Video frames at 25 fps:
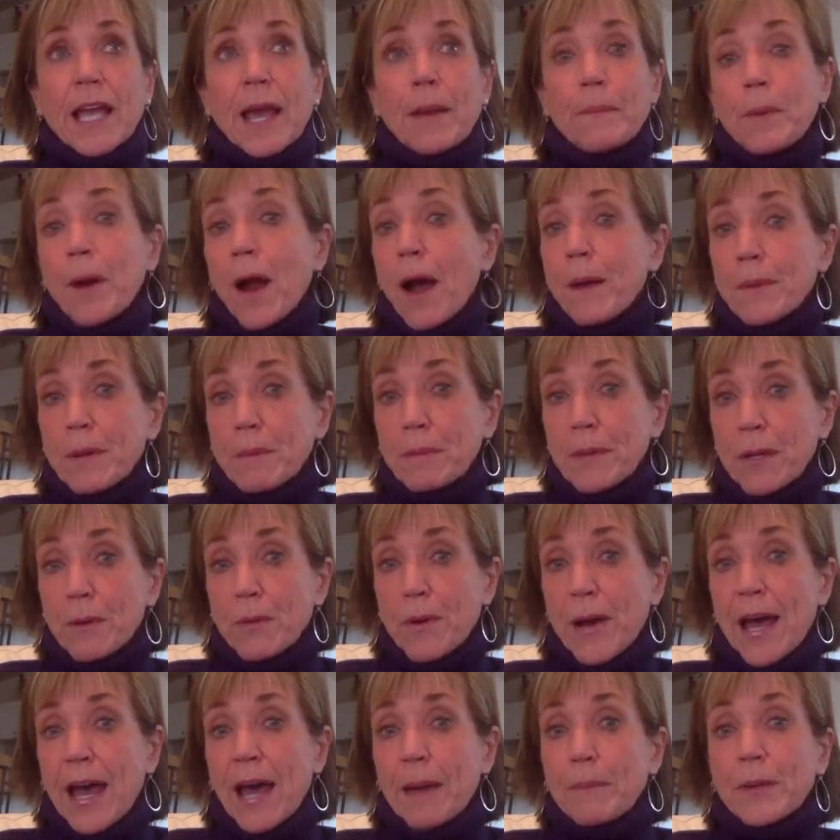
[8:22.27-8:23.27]
and probably
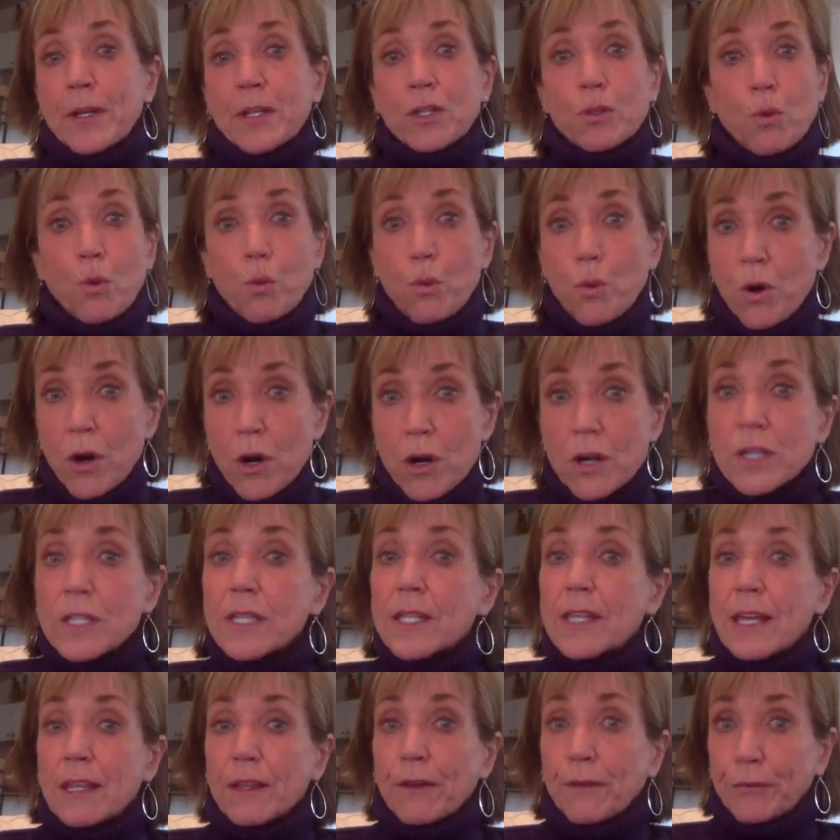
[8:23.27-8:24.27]
what happens worse
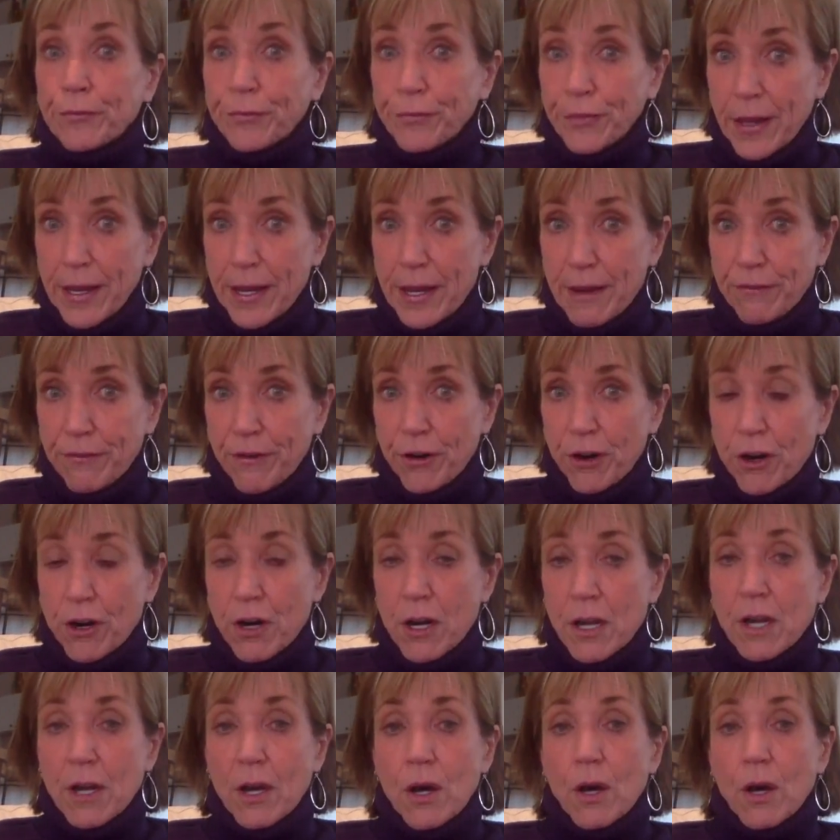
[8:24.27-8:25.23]
than the flavor